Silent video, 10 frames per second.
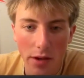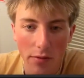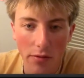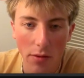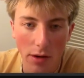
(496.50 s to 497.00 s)

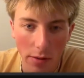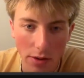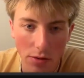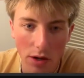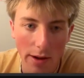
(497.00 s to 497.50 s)
from coming
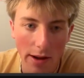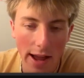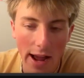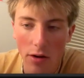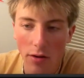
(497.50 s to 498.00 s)
to where I'm at
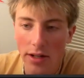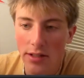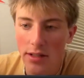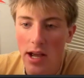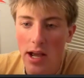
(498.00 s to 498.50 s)
now
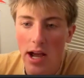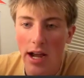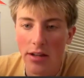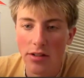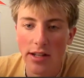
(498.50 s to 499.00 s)
is
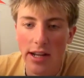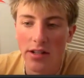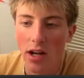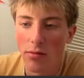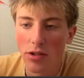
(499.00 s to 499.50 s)
I used to take
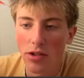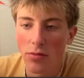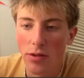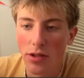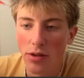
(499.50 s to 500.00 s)
dumb,
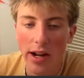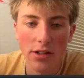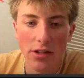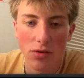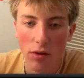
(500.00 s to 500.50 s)
stupid
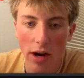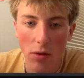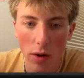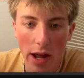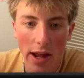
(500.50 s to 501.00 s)
trades just right
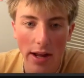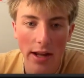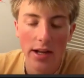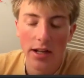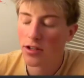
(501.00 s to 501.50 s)
away
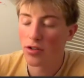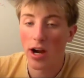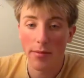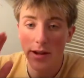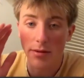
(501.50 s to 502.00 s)
to
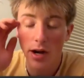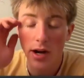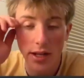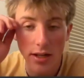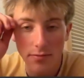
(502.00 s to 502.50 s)
try and make
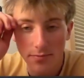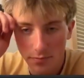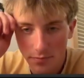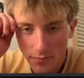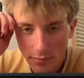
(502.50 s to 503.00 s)
money,
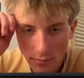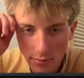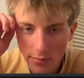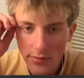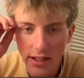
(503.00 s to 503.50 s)

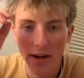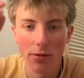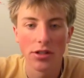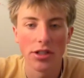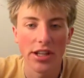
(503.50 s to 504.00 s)
and it
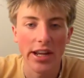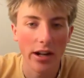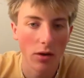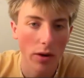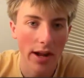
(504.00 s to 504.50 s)
would just
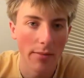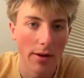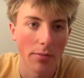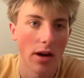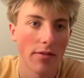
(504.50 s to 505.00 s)
eat away at
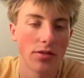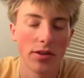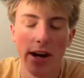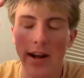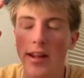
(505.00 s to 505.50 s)
my profits,
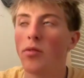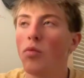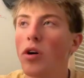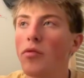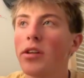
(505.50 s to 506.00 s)
right? I'd hit
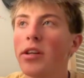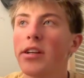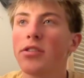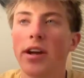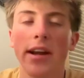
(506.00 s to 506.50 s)
one really
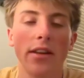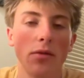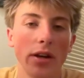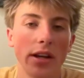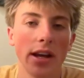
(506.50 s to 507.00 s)
good trade in the
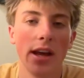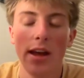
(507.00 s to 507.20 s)
week,